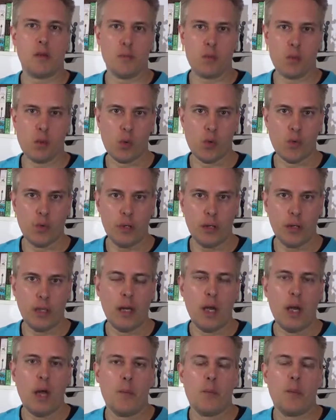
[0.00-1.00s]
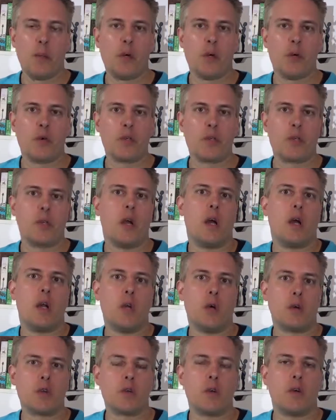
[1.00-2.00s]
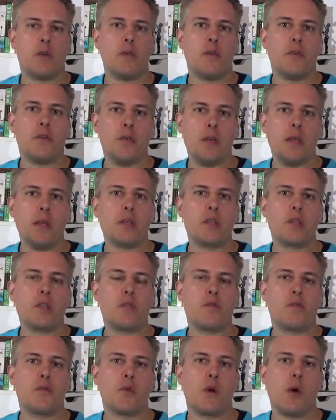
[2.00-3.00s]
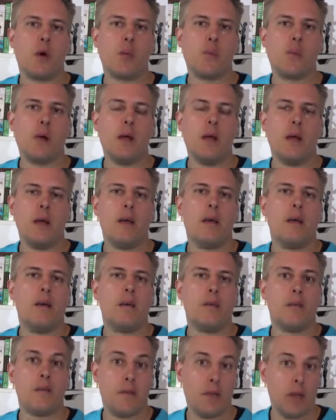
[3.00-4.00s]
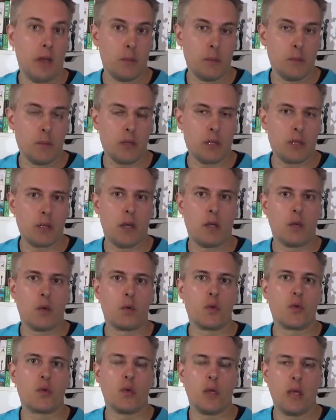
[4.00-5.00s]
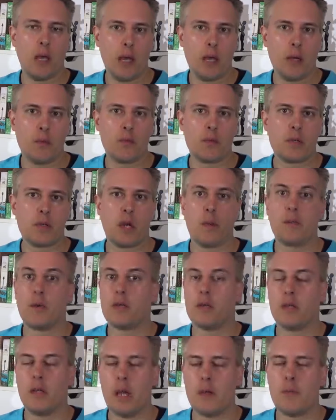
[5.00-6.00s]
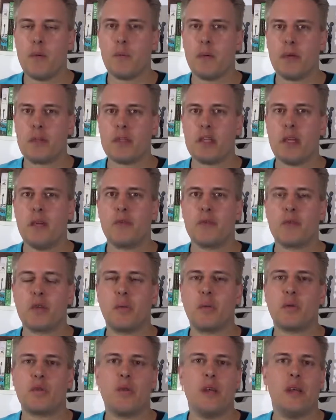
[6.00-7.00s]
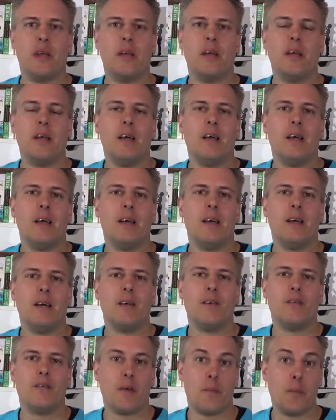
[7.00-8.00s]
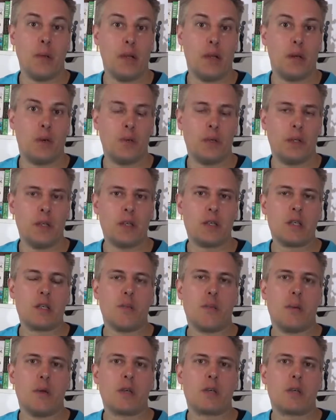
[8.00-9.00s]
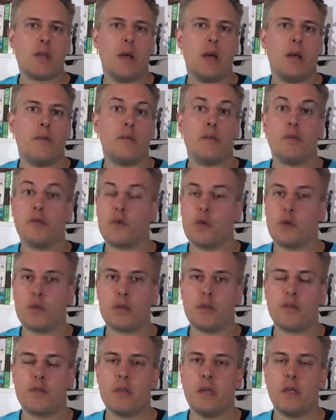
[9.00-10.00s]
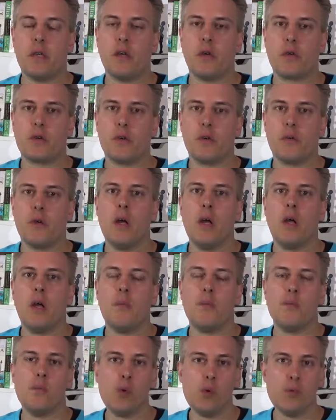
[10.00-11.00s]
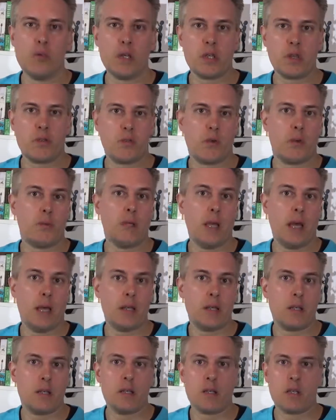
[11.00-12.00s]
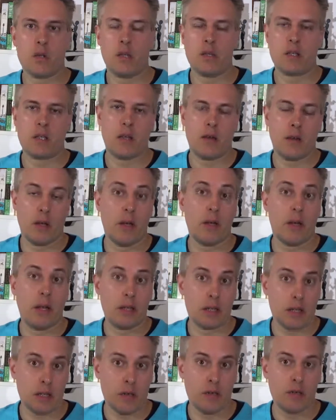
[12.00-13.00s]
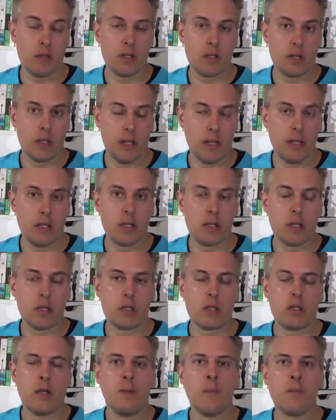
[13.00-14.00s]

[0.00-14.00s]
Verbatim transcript: movie because there are a lot of things from uh, films and also games. I'm not a gamer myself, so I'm not really uh, familiar with this, but I, of course, have seen a lot of movies from the 80s or uh, late 70s and 80s.